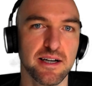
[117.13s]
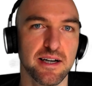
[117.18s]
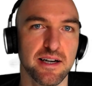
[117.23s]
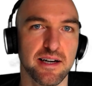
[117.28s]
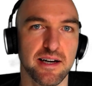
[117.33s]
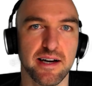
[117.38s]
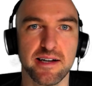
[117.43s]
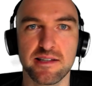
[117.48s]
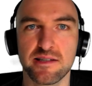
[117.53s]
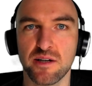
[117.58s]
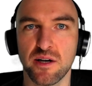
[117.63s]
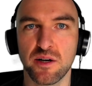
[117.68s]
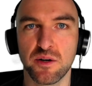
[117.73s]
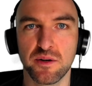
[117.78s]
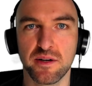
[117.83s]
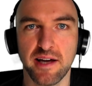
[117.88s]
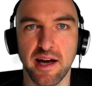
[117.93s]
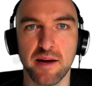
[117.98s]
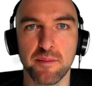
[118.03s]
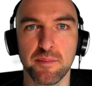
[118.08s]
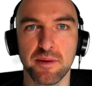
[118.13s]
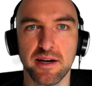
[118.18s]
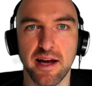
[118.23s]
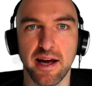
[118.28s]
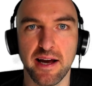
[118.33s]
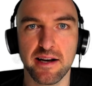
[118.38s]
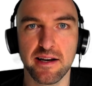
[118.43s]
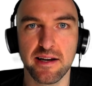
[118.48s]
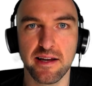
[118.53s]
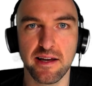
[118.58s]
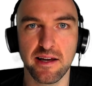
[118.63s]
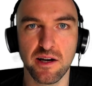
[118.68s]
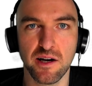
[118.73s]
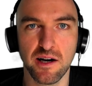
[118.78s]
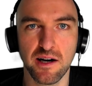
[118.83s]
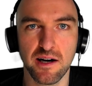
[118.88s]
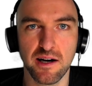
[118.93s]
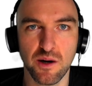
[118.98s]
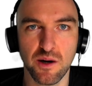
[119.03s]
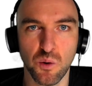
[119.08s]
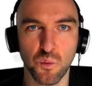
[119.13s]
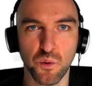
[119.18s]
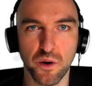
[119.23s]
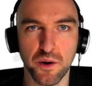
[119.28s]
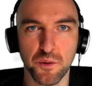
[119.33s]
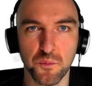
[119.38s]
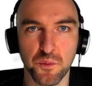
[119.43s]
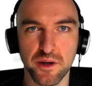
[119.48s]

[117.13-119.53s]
and so it came in handy when